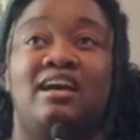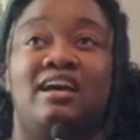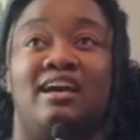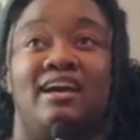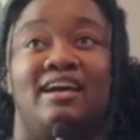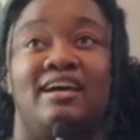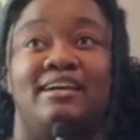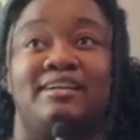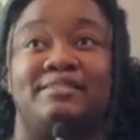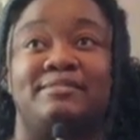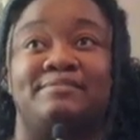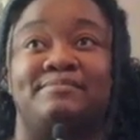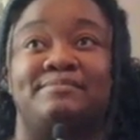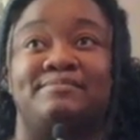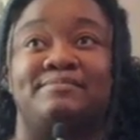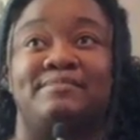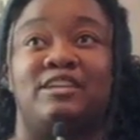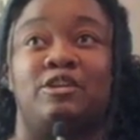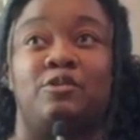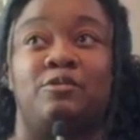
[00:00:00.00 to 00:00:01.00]

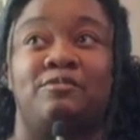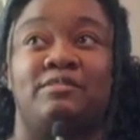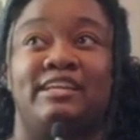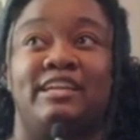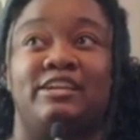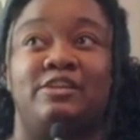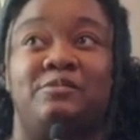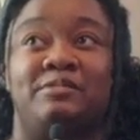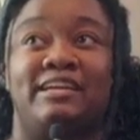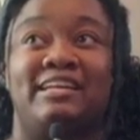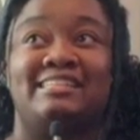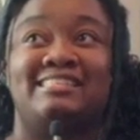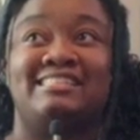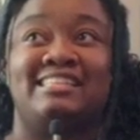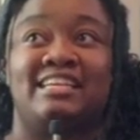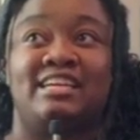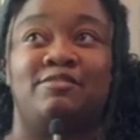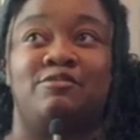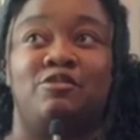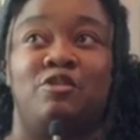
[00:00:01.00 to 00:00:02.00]
And hopefully you don't get
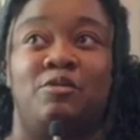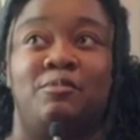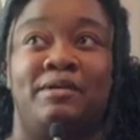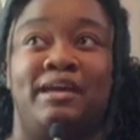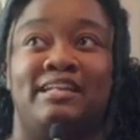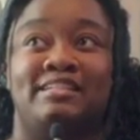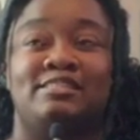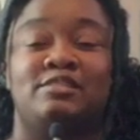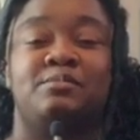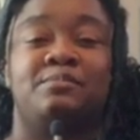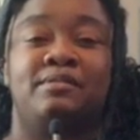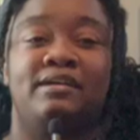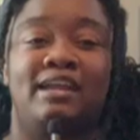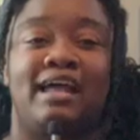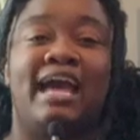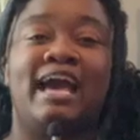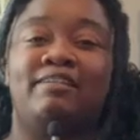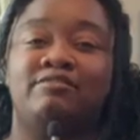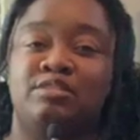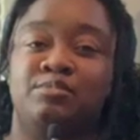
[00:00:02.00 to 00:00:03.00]
sick of romance, but I
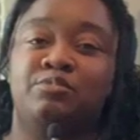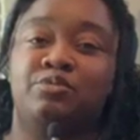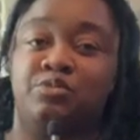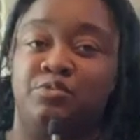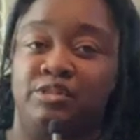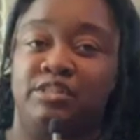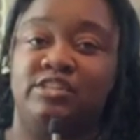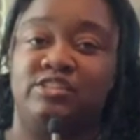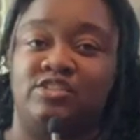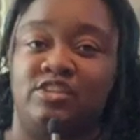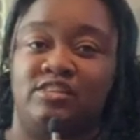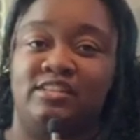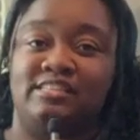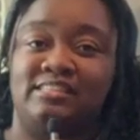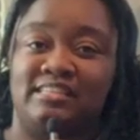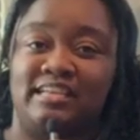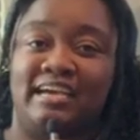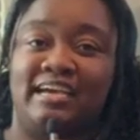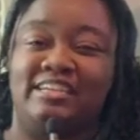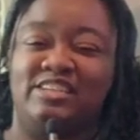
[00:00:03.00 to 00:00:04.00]
have some thrillers on the
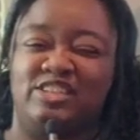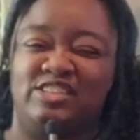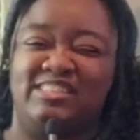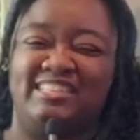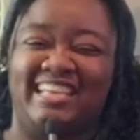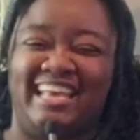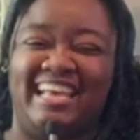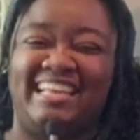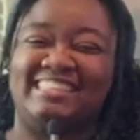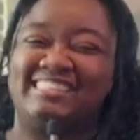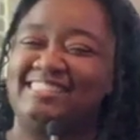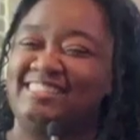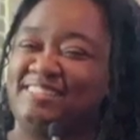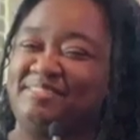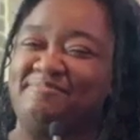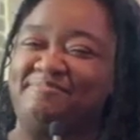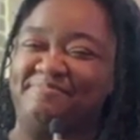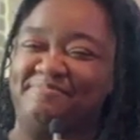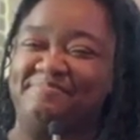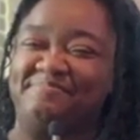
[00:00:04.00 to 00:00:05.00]
side just in case
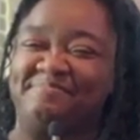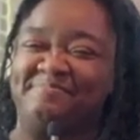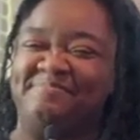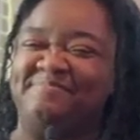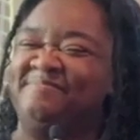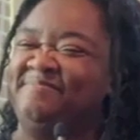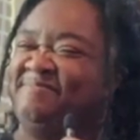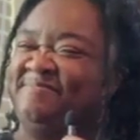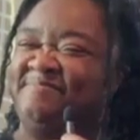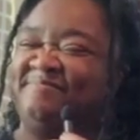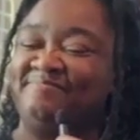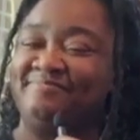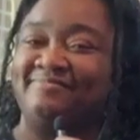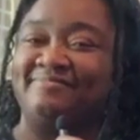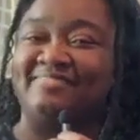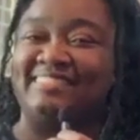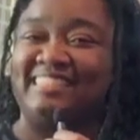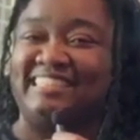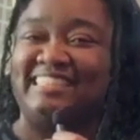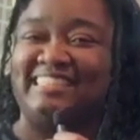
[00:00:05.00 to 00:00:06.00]

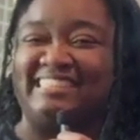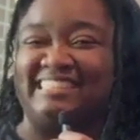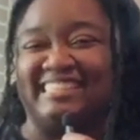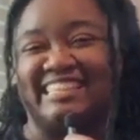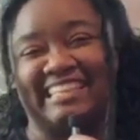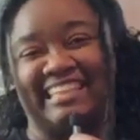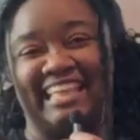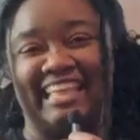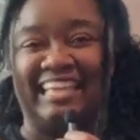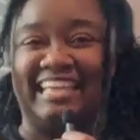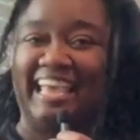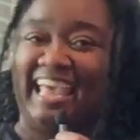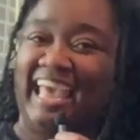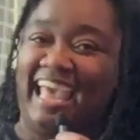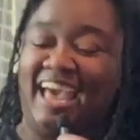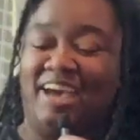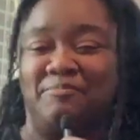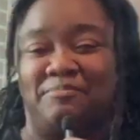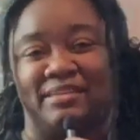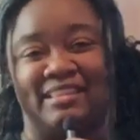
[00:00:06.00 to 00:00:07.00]
the
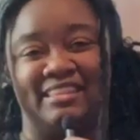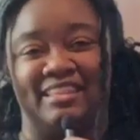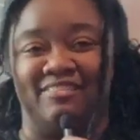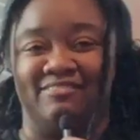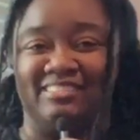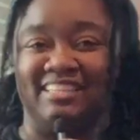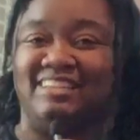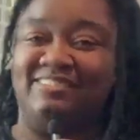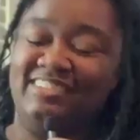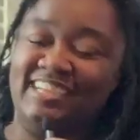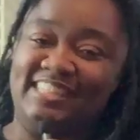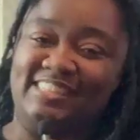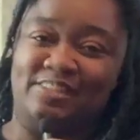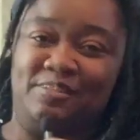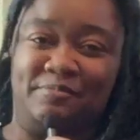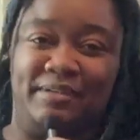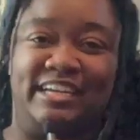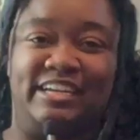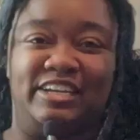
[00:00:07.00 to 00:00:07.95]
happy love gets on my